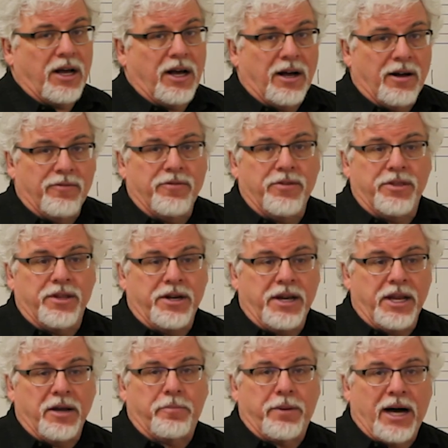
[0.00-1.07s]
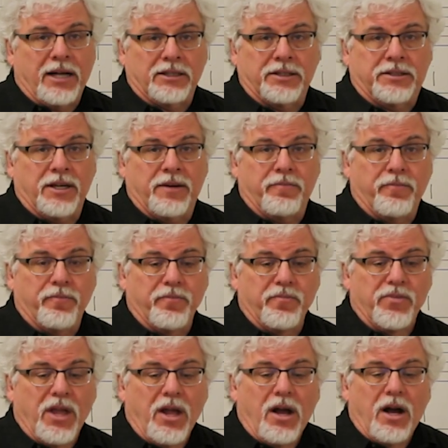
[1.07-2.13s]
of the Neapolitan.
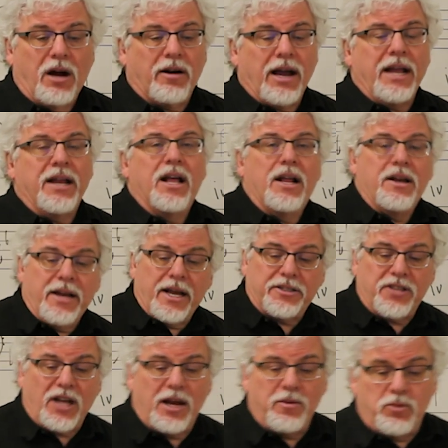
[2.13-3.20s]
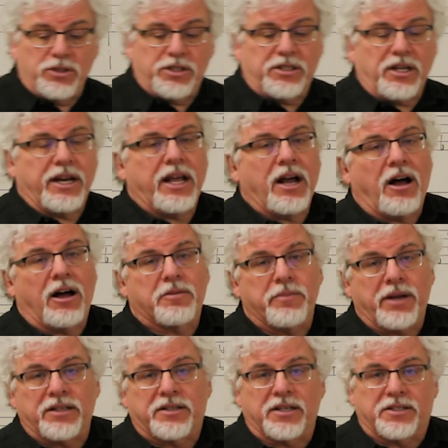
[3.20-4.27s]
All right, next time we'll study
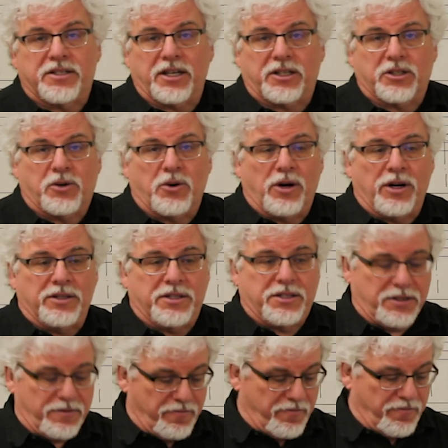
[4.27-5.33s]
augmented 6 chords.